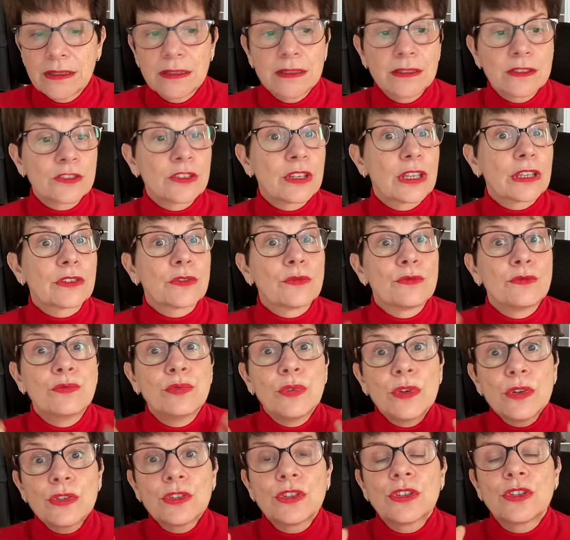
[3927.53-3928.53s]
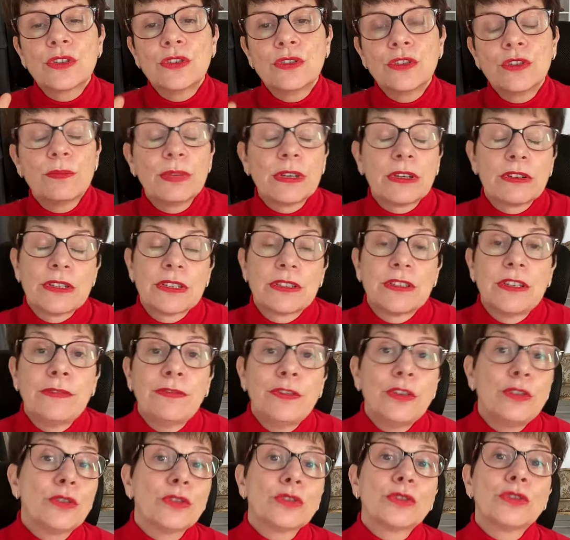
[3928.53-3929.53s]
so that once you know because if
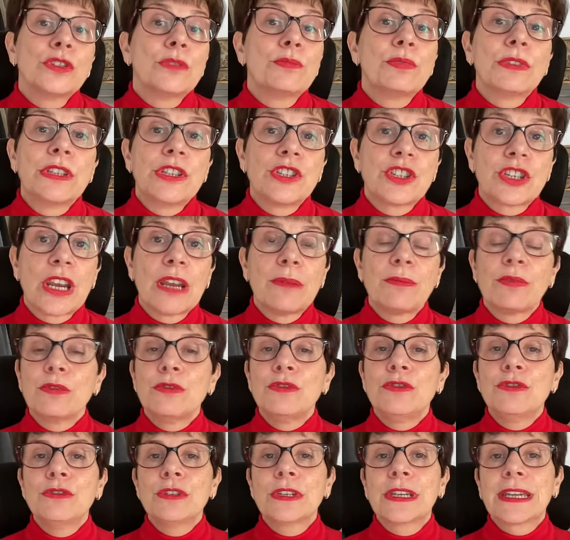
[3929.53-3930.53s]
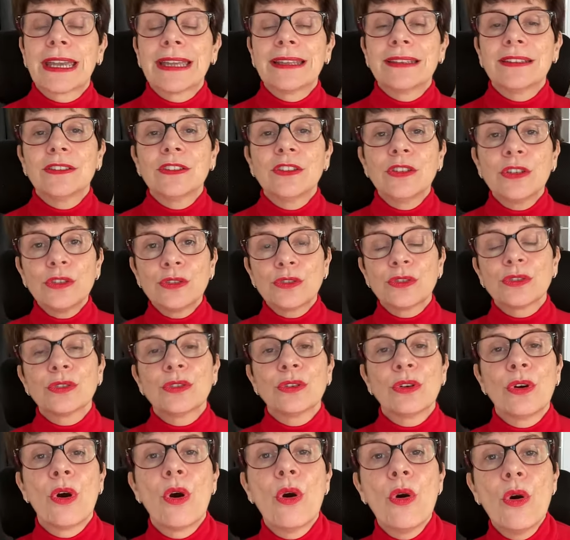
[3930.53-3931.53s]
you don't know your body shape you cannot
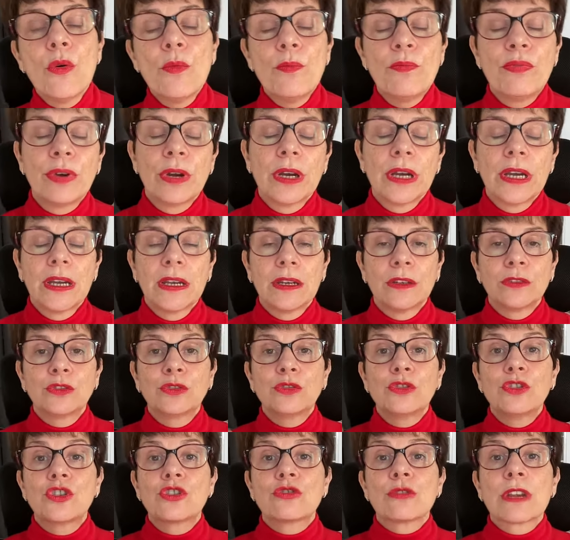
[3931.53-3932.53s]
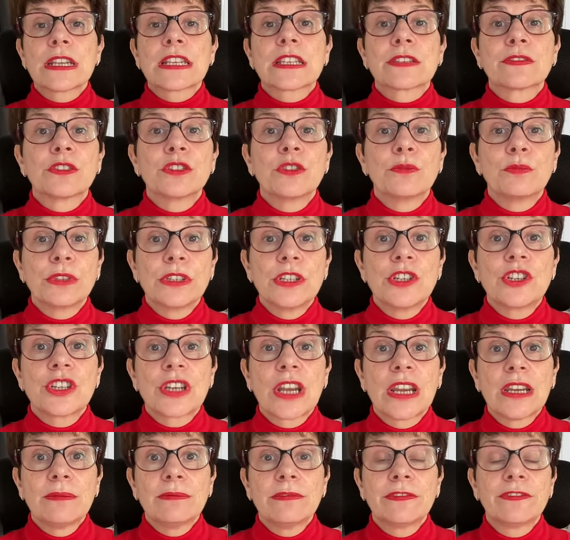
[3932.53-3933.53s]
hope to dress for your body
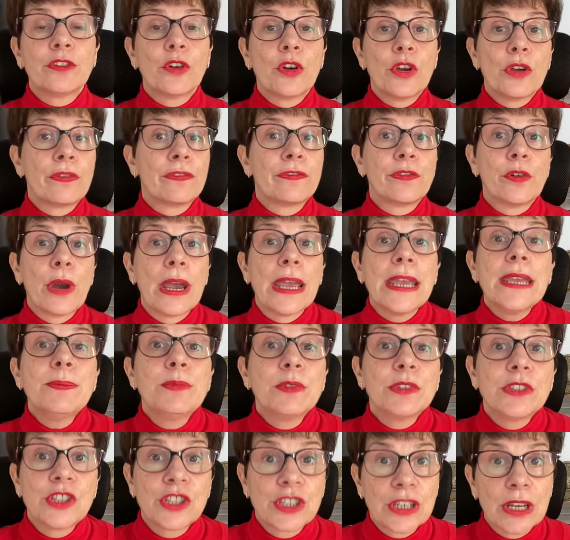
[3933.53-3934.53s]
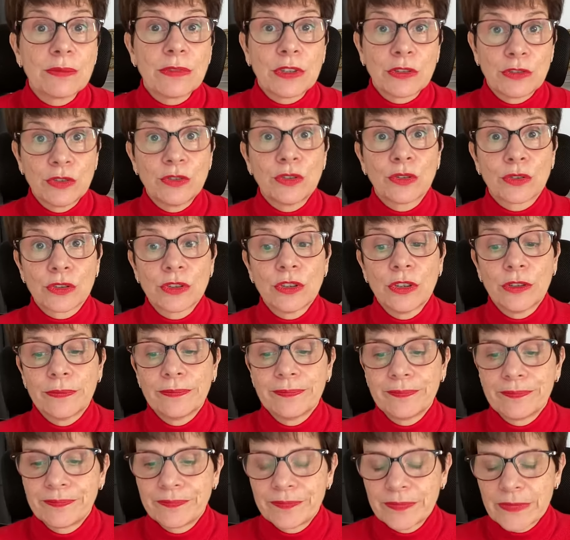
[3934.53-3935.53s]
shape for, for a body shape that you don't know
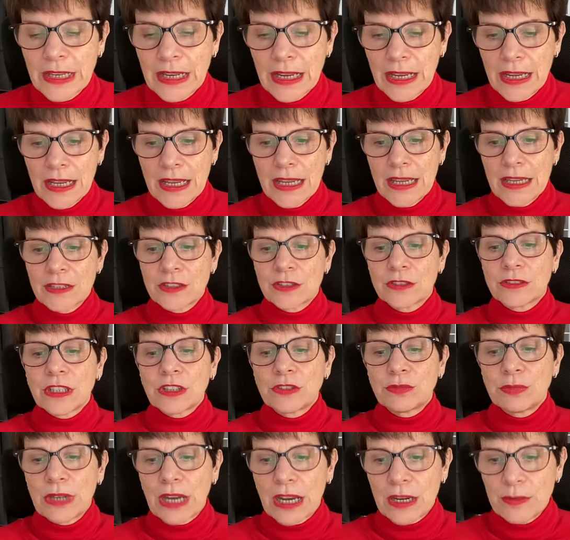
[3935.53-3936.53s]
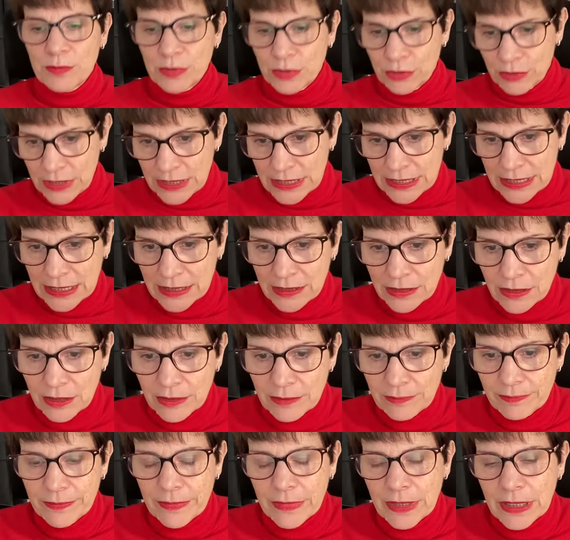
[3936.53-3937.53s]
so that will help you. It's
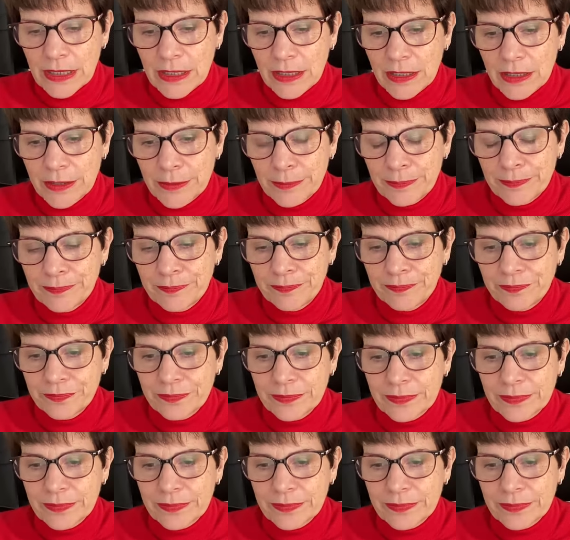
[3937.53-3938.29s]
here, um,